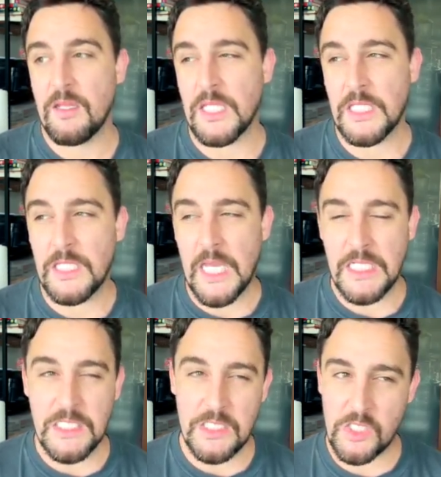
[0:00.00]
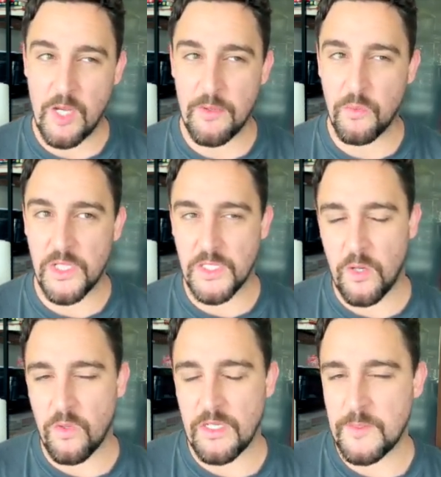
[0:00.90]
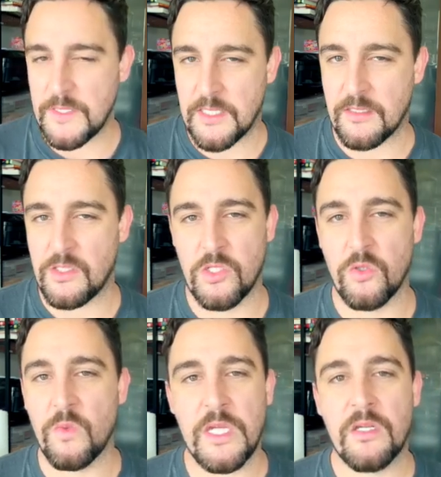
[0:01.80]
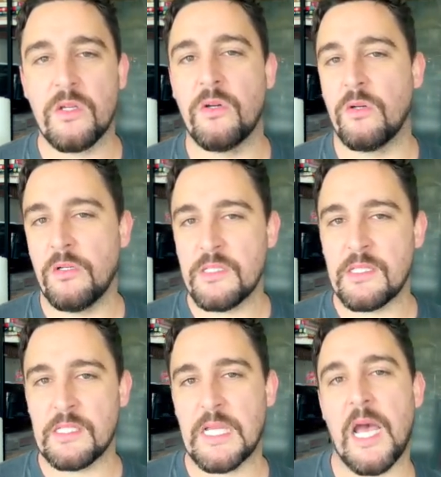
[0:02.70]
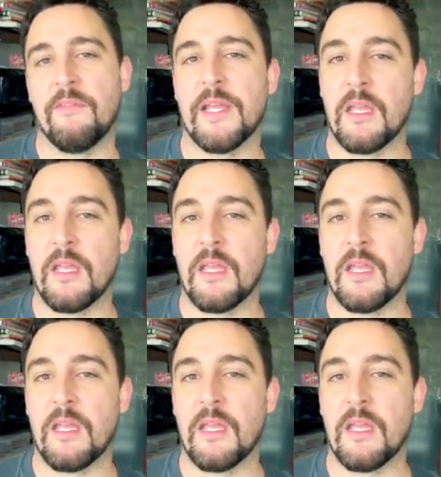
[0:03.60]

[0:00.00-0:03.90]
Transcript: Yet to determine whether I want it to be another 2-week course as kind of like